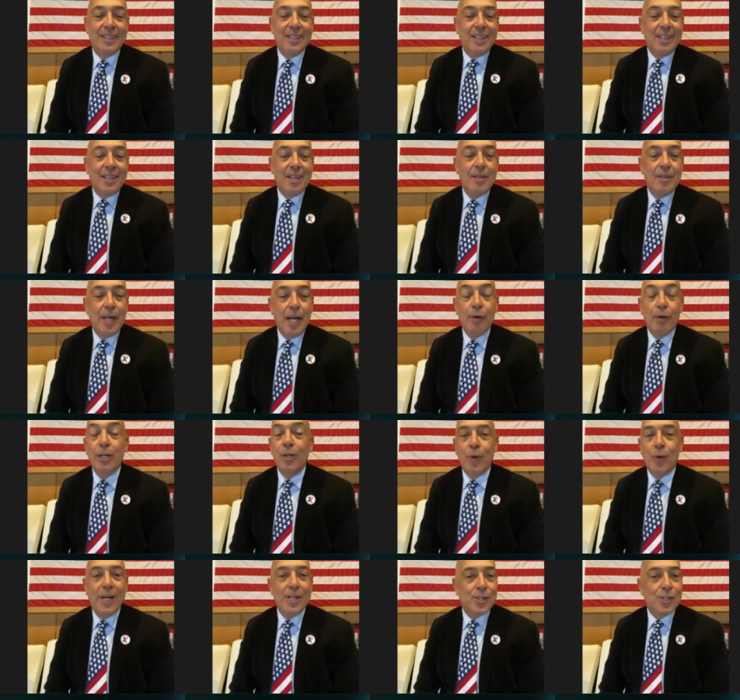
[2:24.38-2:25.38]
they're in
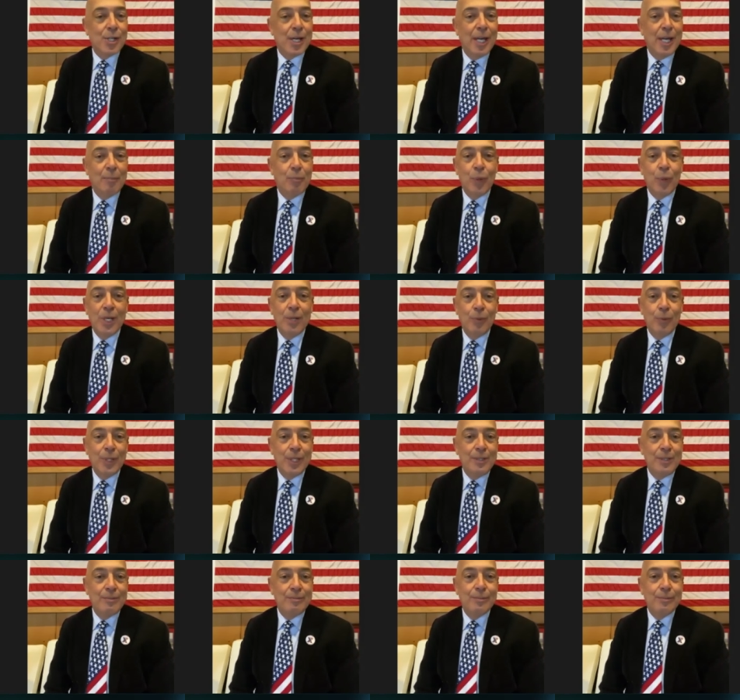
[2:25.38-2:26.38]
great shape we
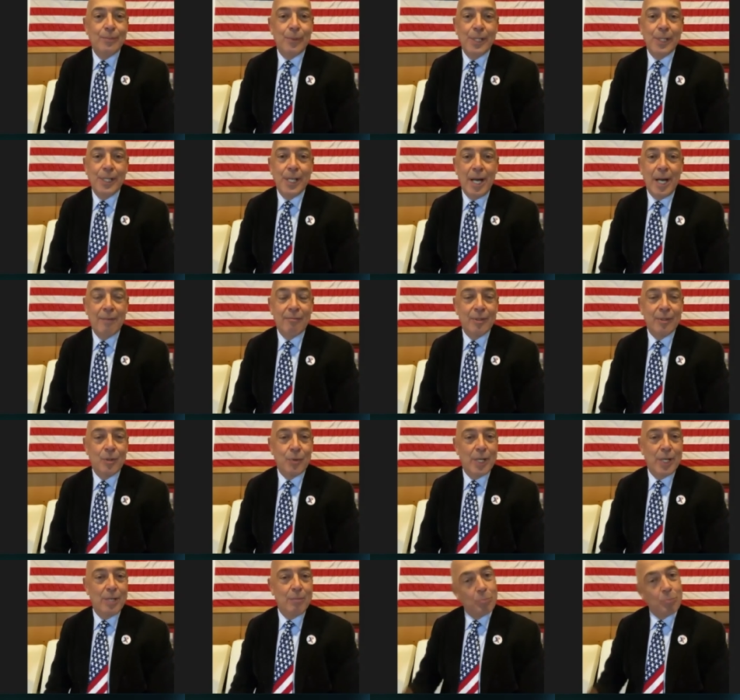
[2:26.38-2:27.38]
we we have a
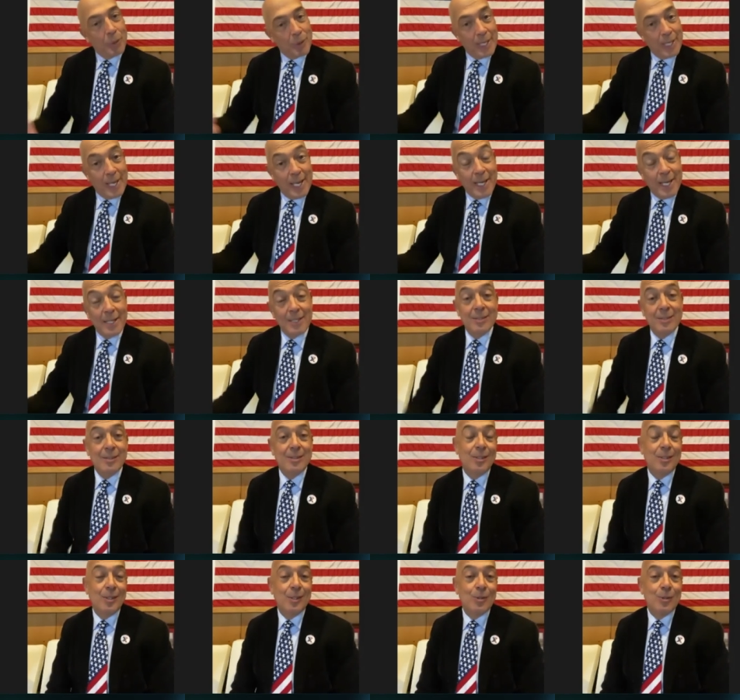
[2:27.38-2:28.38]
great plan
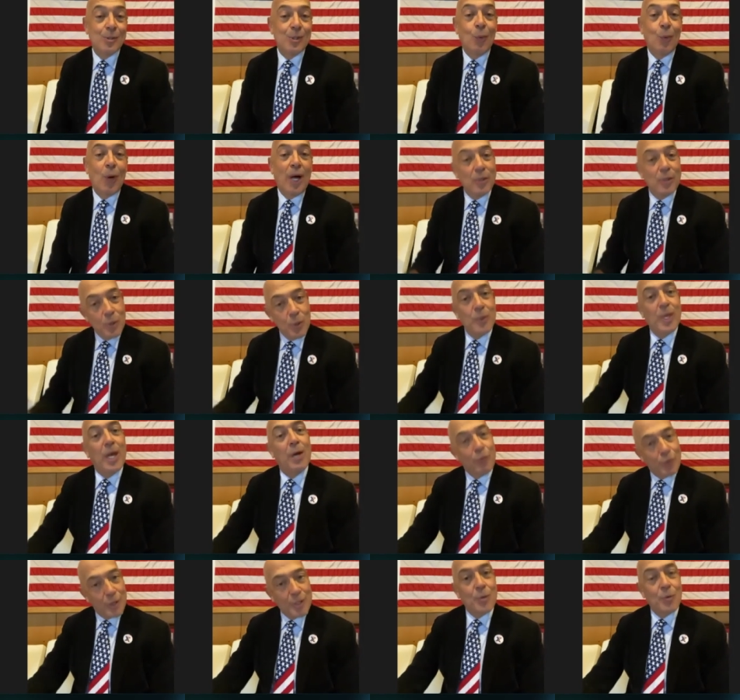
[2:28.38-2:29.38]
you know so i knew they
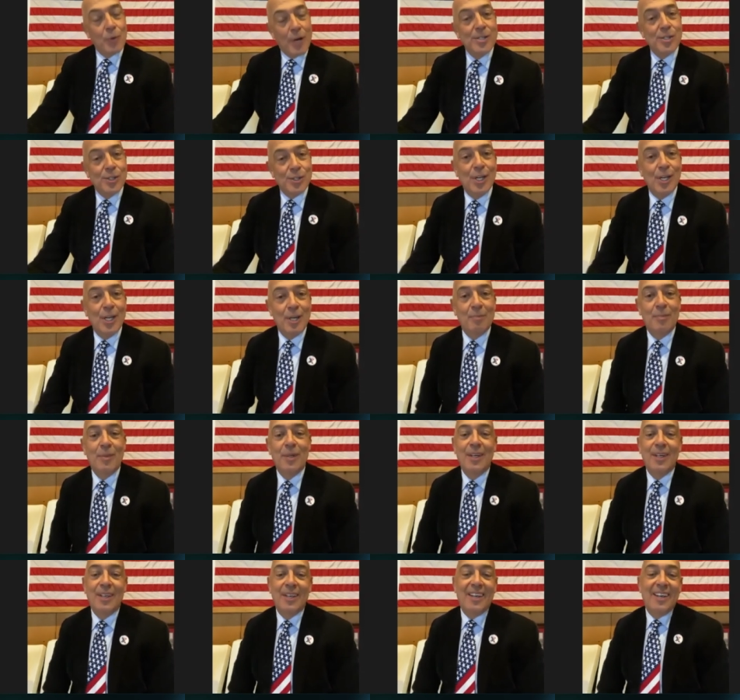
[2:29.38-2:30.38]
were in great shape
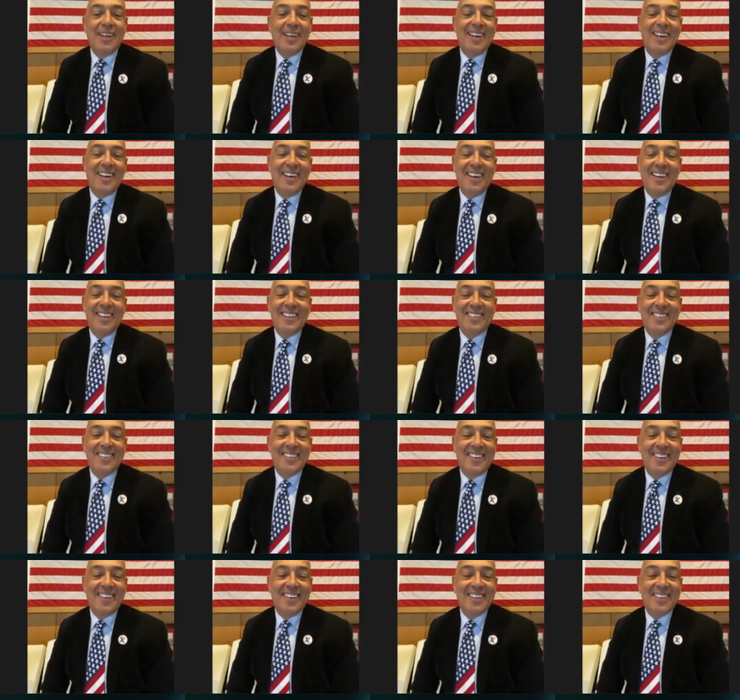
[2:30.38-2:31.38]
and
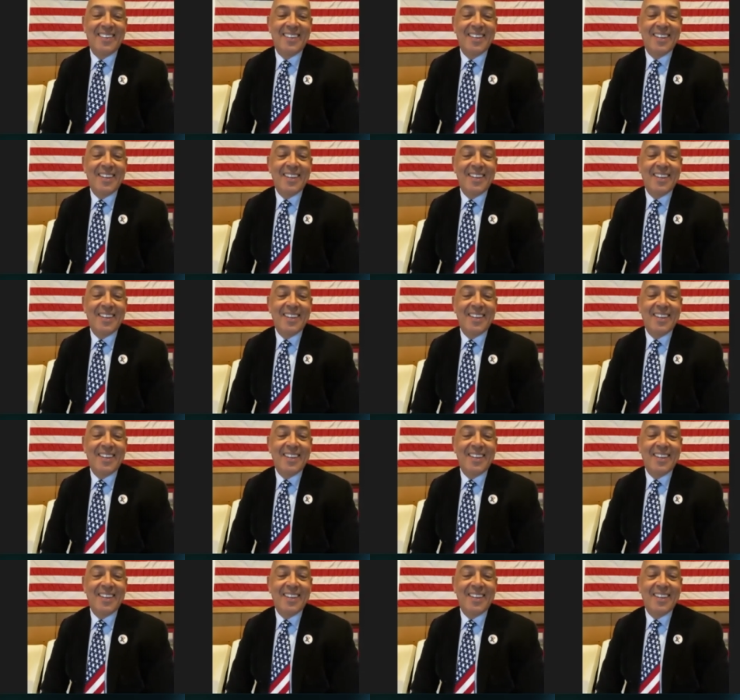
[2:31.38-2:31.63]
uh